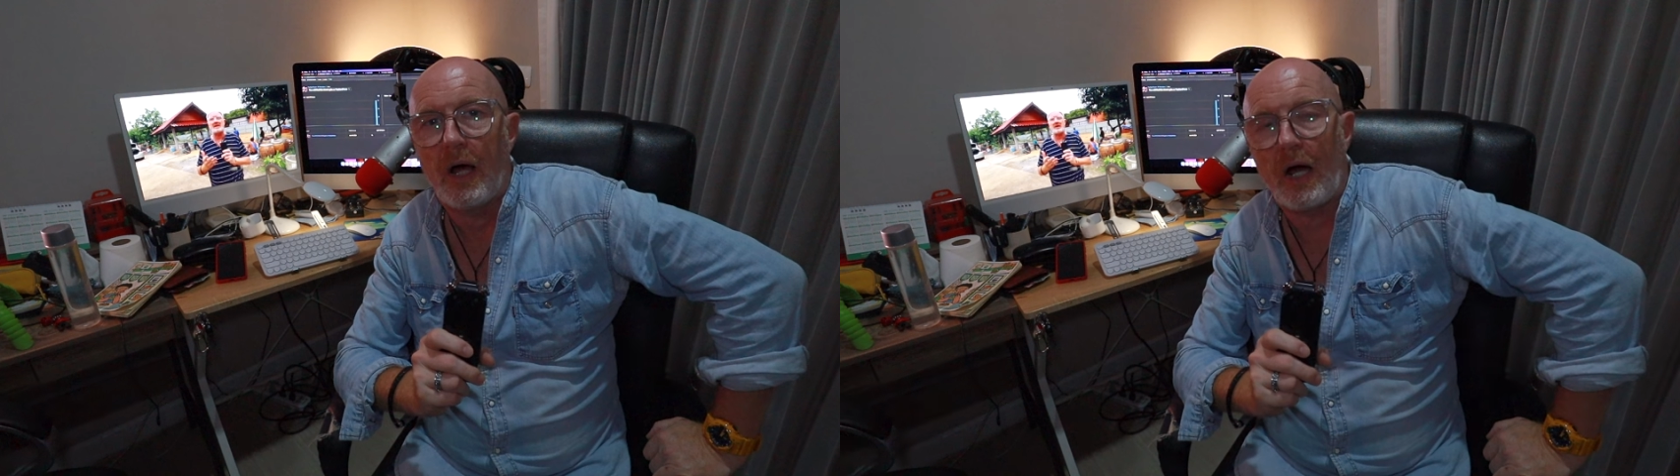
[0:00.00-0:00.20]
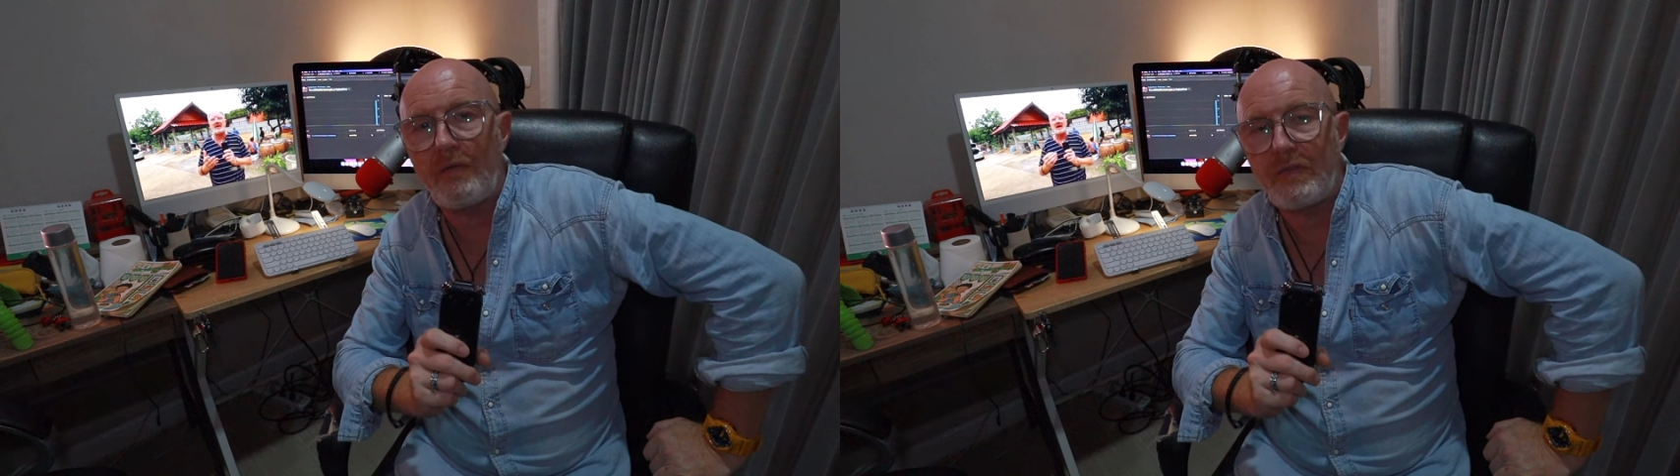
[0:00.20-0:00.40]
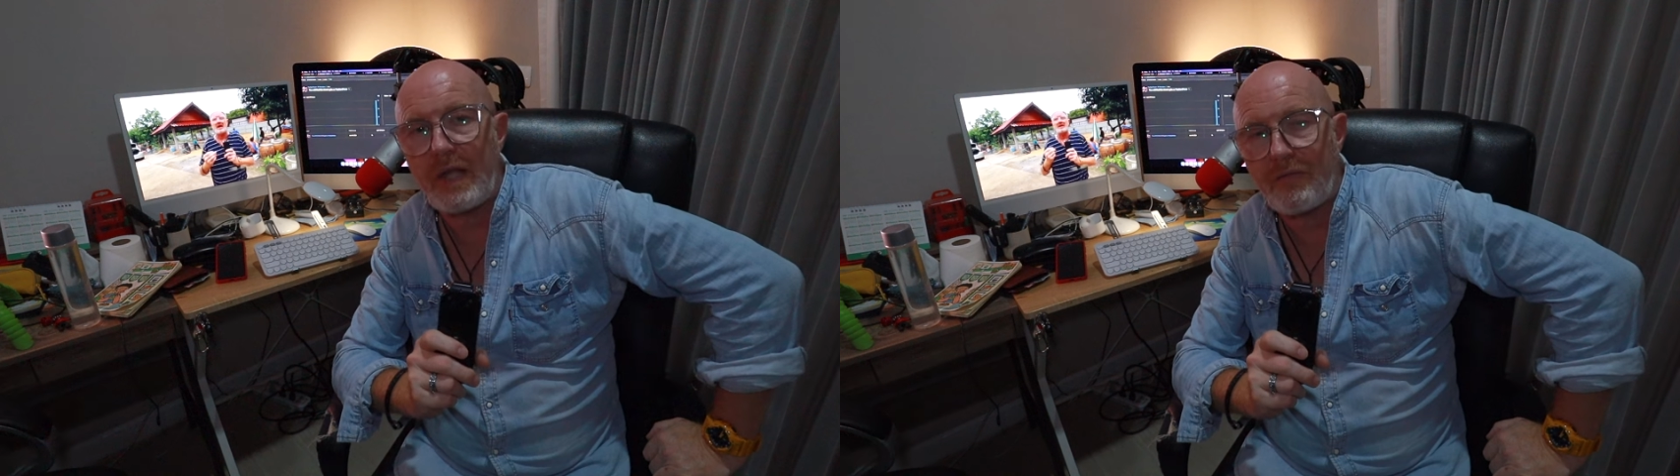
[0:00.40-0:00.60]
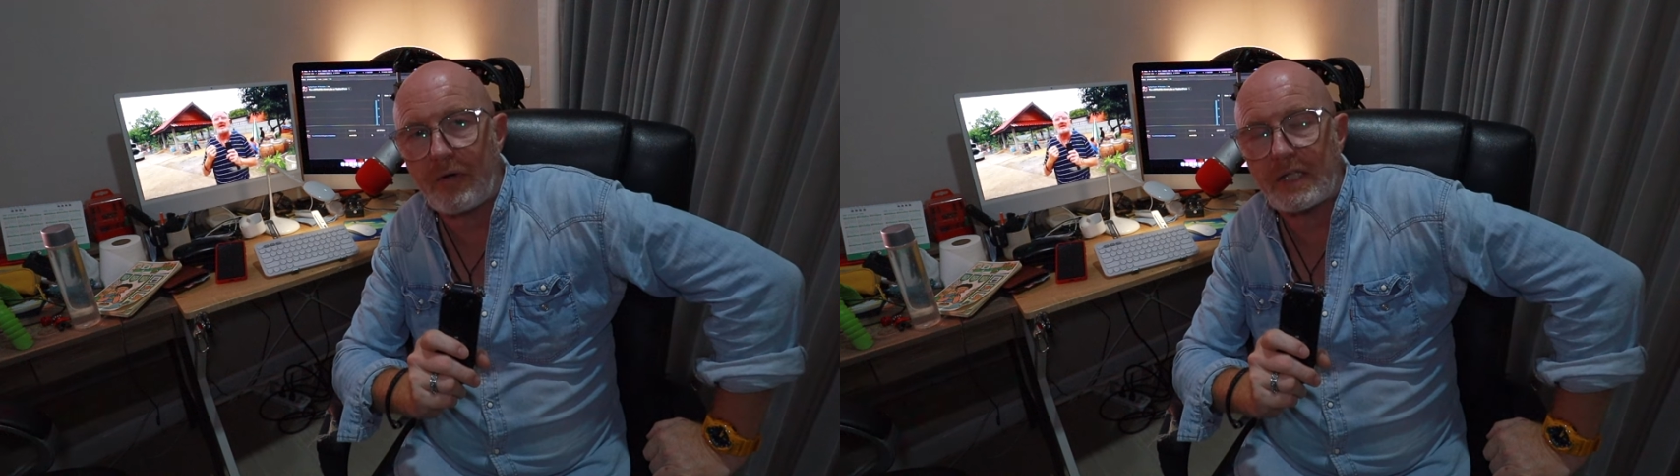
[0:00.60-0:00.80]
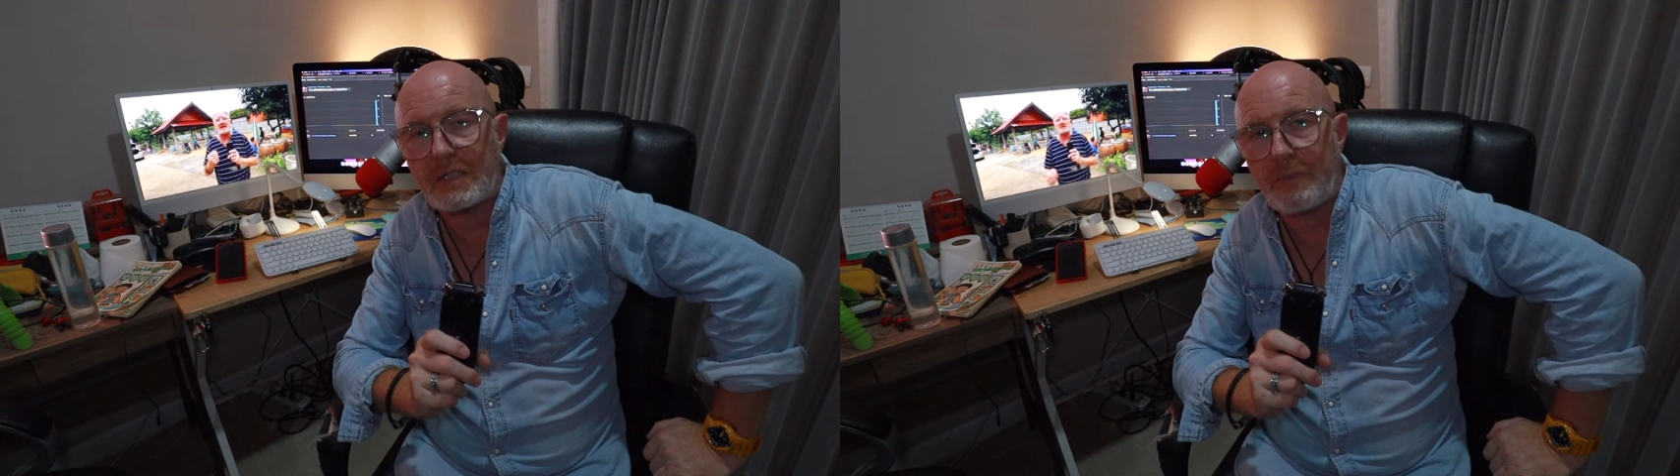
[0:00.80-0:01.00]
I've never
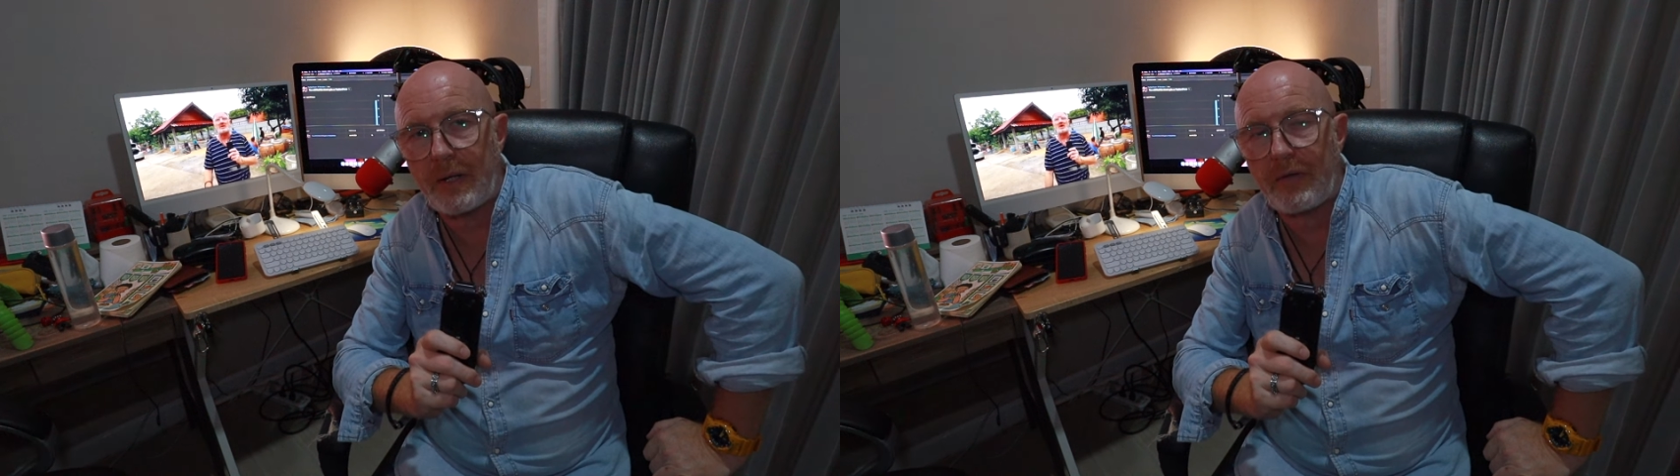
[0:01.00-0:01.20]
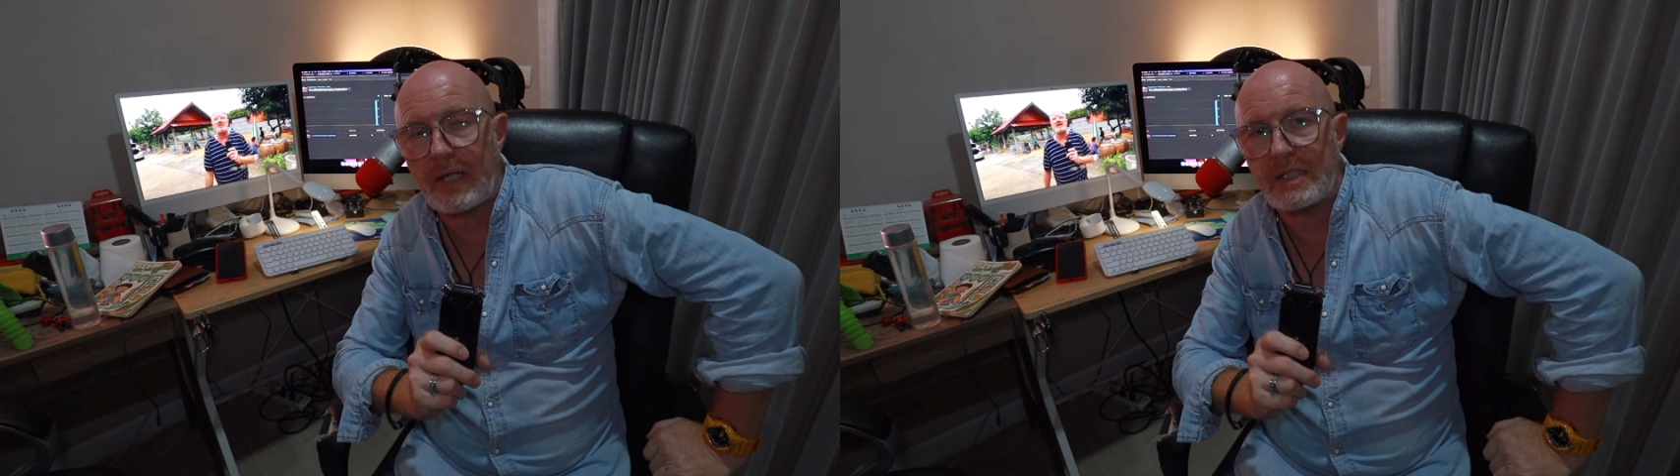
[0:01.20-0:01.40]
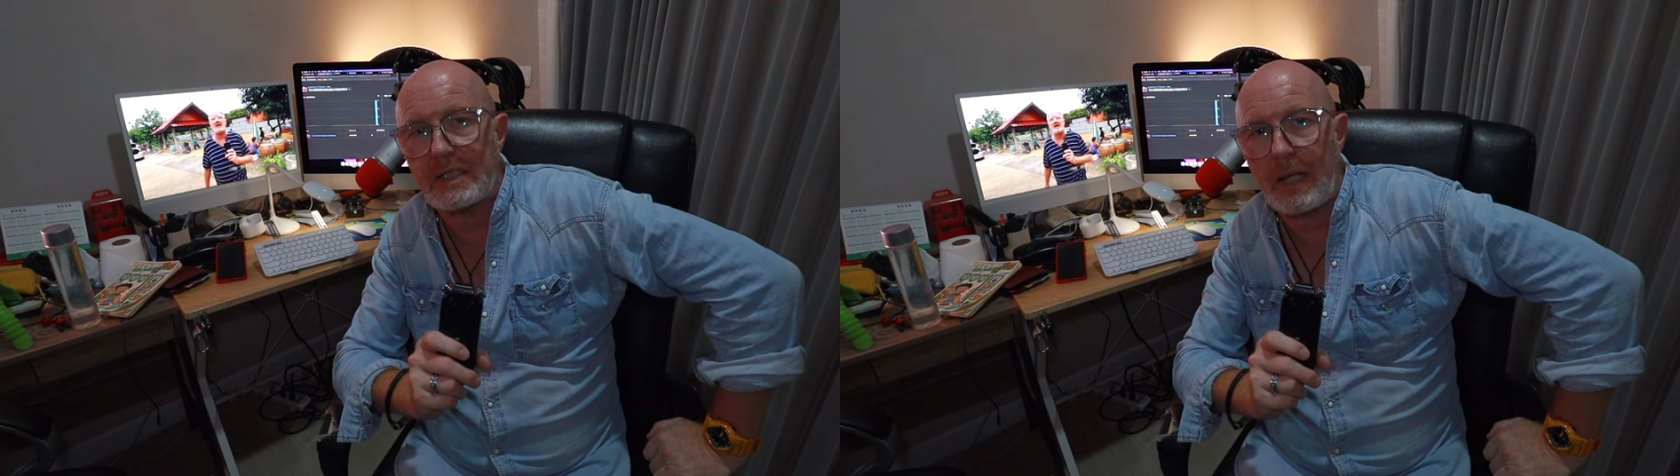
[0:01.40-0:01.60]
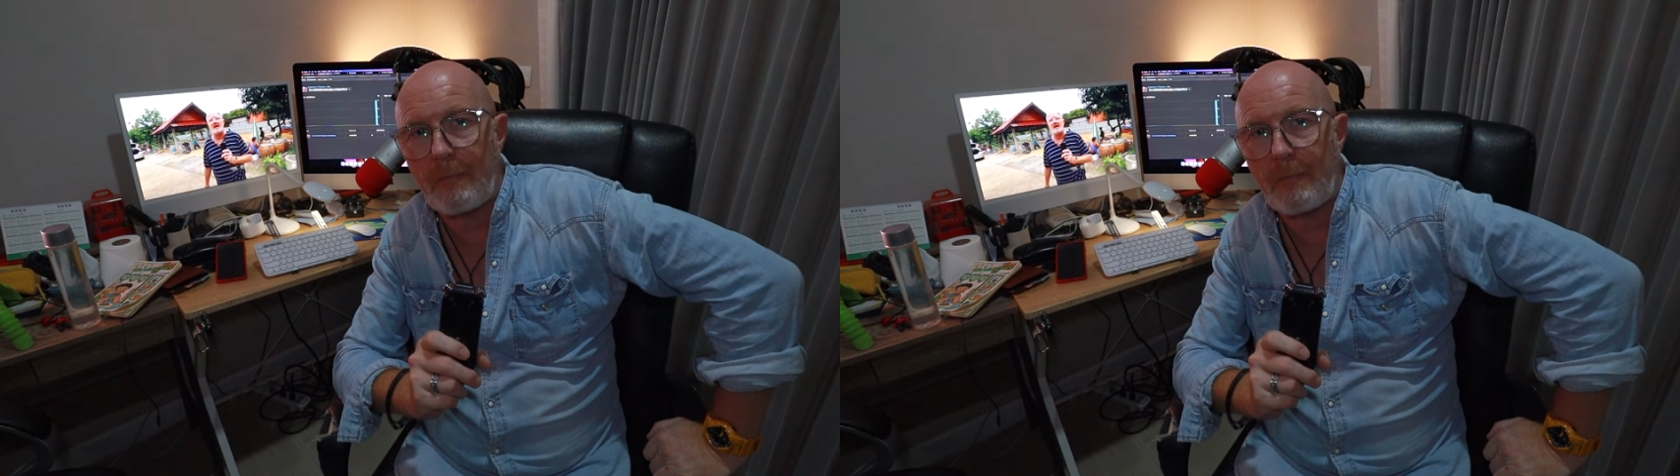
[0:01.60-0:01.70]
experienced